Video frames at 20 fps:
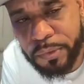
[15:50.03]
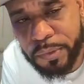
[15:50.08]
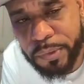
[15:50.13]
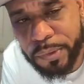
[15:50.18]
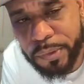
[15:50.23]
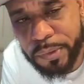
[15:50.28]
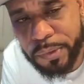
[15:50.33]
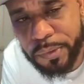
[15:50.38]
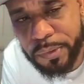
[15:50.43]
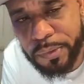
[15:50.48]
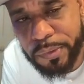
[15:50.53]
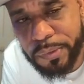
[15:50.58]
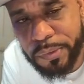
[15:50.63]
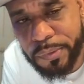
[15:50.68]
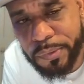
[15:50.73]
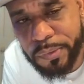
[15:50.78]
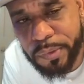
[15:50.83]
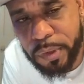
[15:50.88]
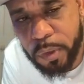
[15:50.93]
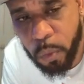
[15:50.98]
What?
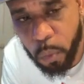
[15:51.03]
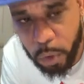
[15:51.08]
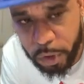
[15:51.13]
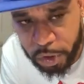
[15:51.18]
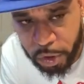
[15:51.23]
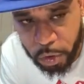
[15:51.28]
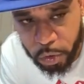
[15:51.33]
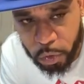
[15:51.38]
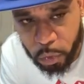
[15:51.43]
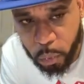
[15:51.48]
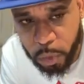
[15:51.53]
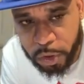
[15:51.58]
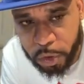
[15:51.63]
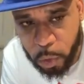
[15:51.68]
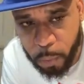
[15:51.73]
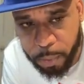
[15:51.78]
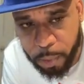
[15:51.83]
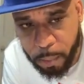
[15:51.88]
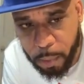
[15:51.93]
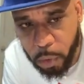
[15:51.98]
What you do? What you
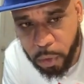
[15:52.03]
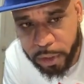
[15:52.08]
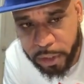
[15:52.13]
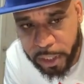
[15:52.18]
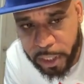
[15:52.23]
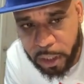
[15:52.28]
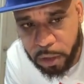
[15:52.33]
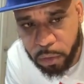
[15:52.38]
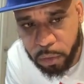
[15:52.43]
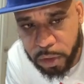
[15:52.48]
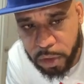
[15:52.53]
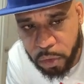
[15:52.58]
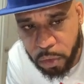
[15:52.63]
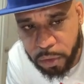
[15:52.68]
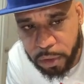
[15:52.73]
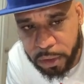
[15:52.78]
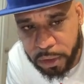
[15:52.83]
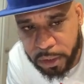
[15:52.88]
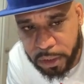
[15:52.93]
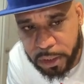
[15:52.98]
promoting there on on
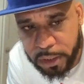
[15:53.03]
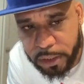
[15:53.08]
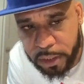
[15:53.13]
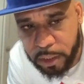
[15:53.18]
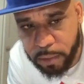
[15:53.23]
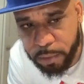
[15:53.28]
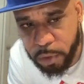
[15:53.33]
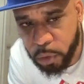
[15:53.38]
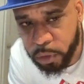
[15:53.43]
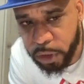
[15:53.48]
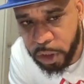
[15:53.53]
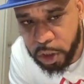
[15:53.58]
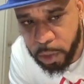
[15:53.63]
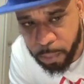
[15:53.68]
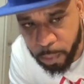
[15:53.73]
the lean tip? You don't think you